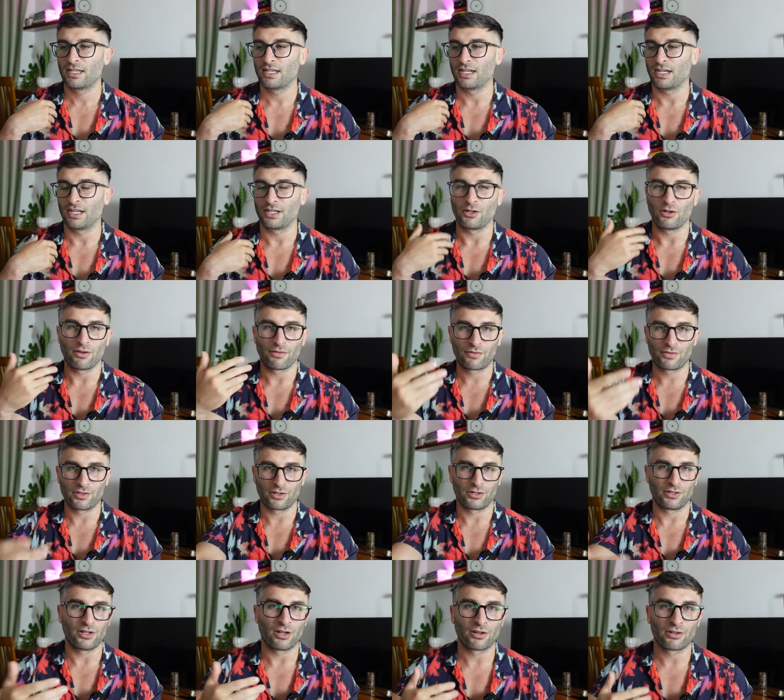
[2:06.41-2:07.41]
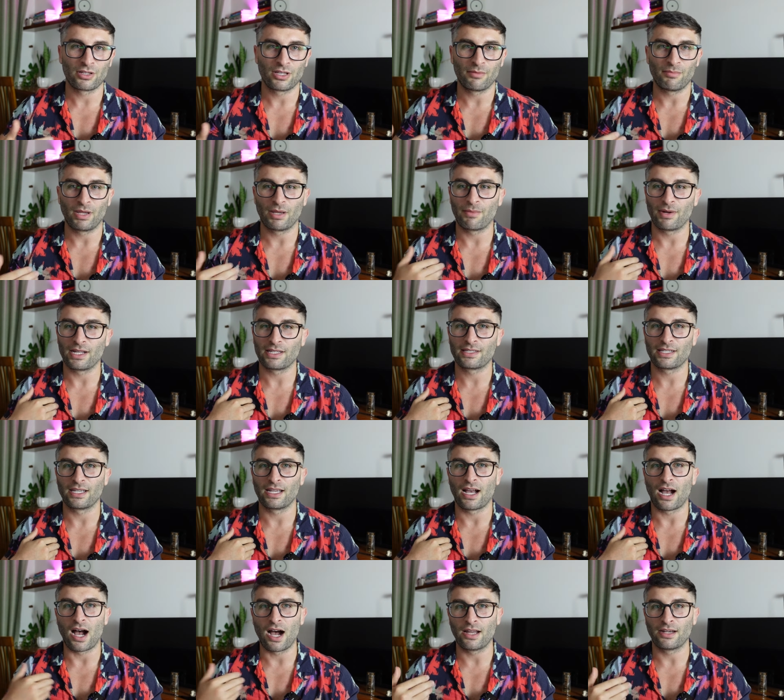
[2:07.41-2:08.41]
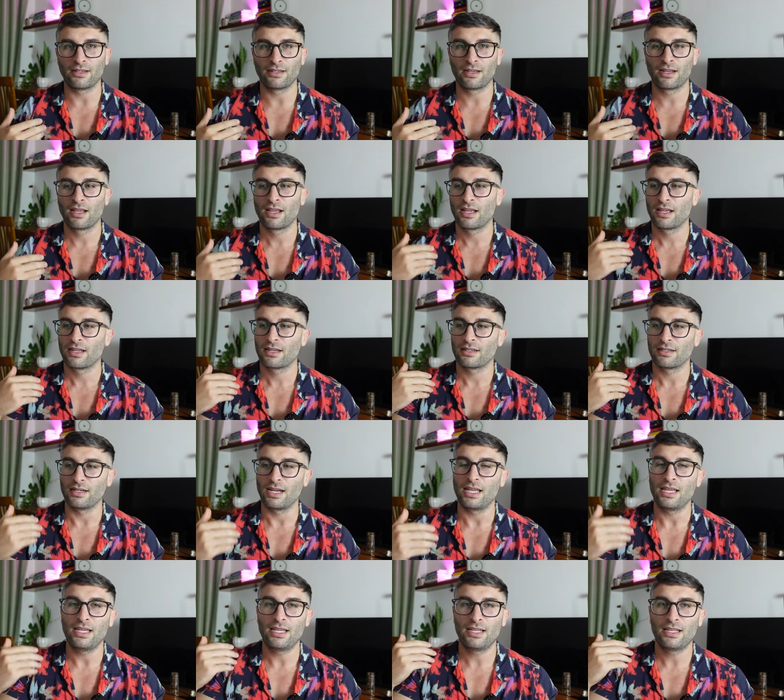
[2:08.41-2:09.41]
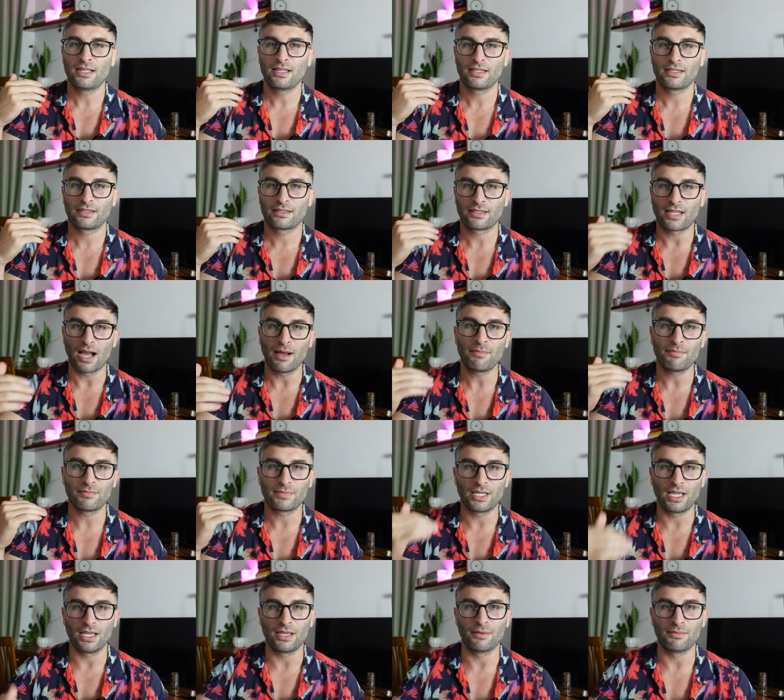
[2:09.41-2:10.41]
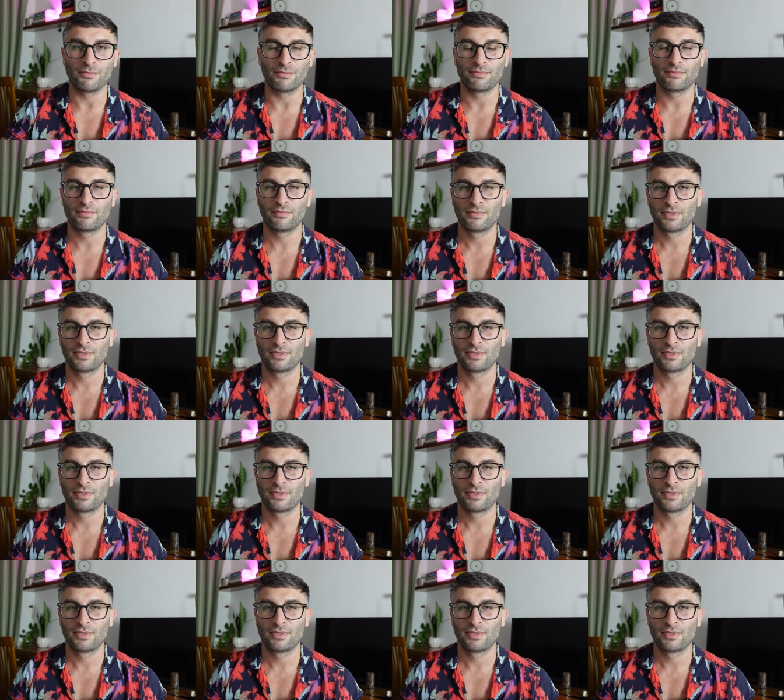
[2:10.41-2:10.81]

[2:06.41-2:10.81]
uh, you know, if they're younger than me, I might say, an the tap game.